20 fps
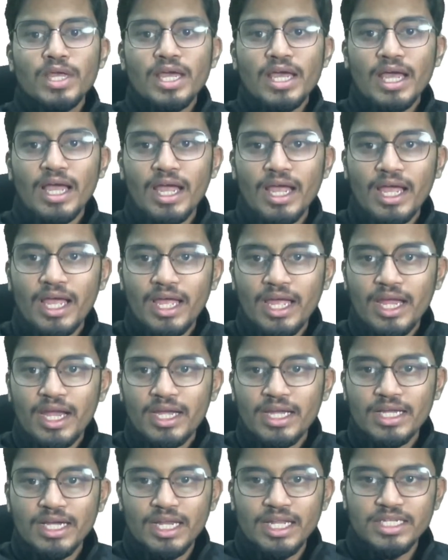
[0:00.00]

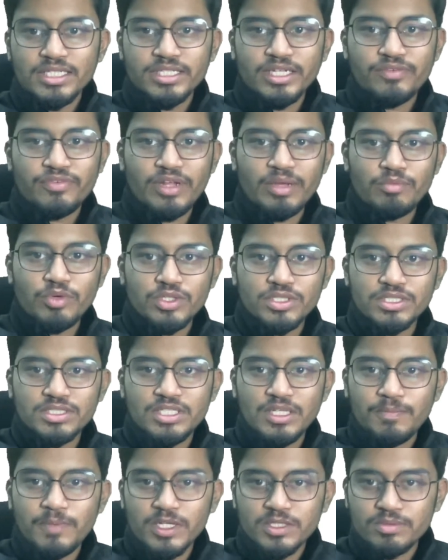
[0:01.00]
And collection frameworks in
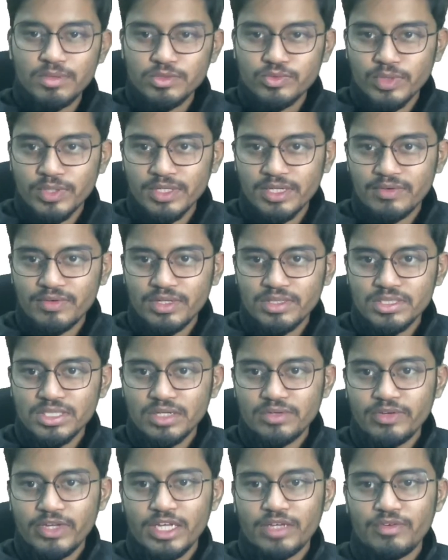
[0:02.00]
C++, what you have done:
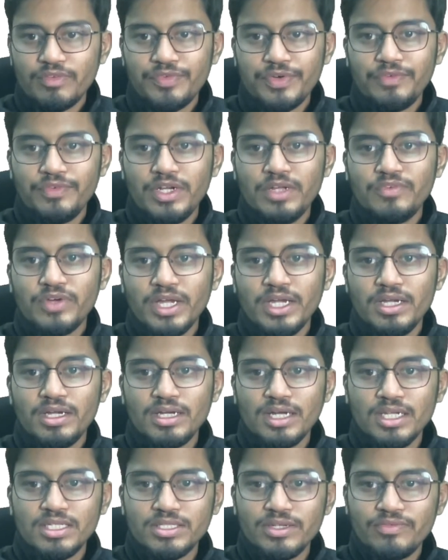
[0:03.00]
Java have a predefined
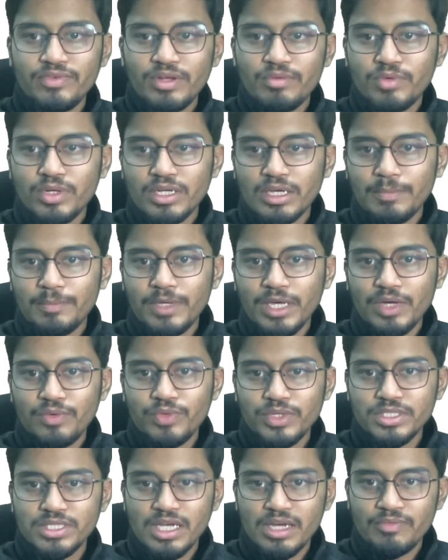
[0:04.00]
collection framework API
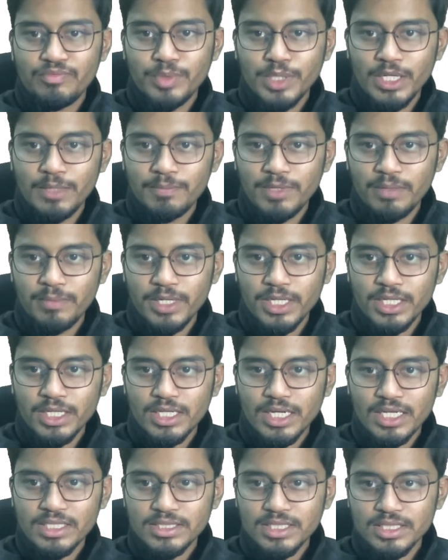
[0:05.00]
which have pre-implemented
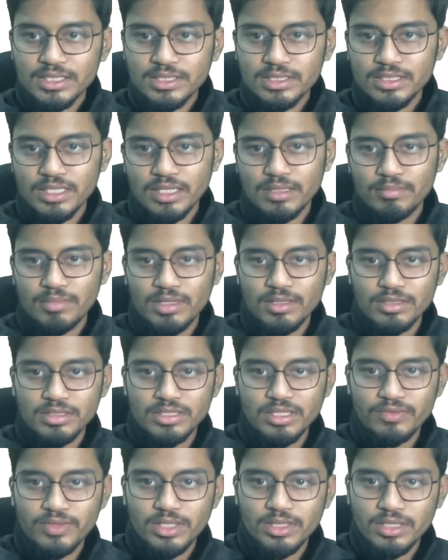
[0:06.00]
classes and
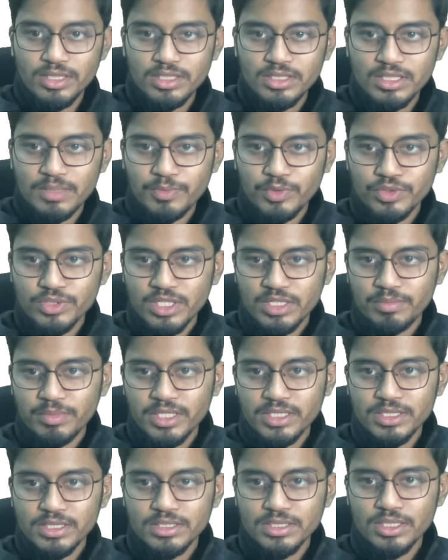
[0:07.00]
several things. The project
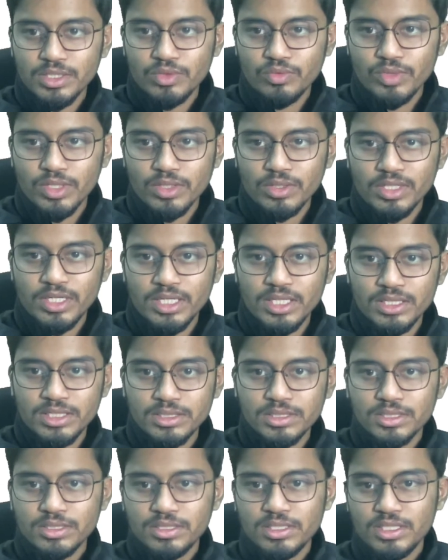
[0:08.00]
makes easy to work on data
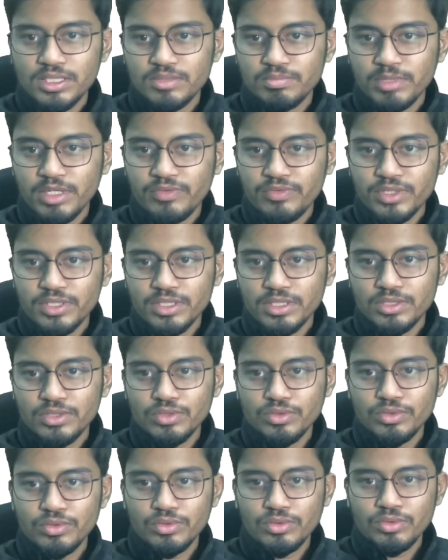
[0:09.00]
sets in C. Its main feature is
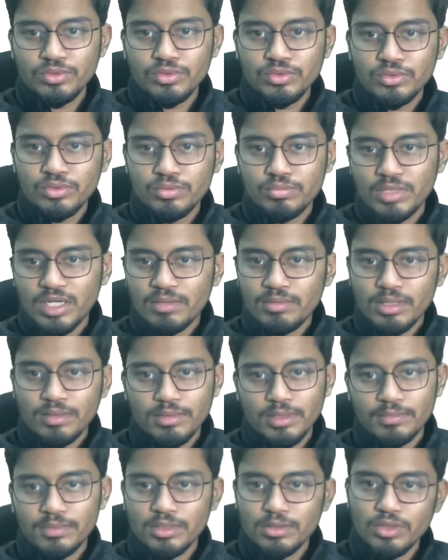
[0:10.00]
to blah blah
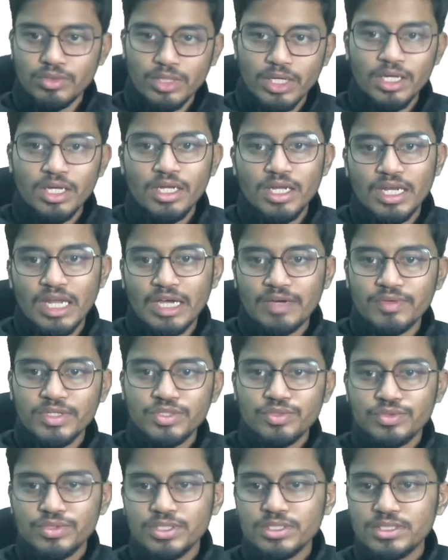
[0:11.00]
blah blah. Okay, language
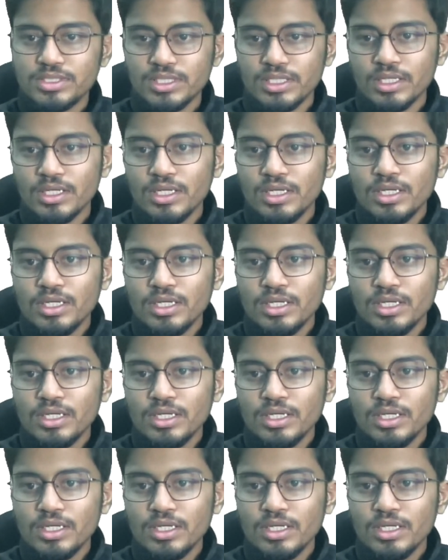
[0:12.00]
use is C.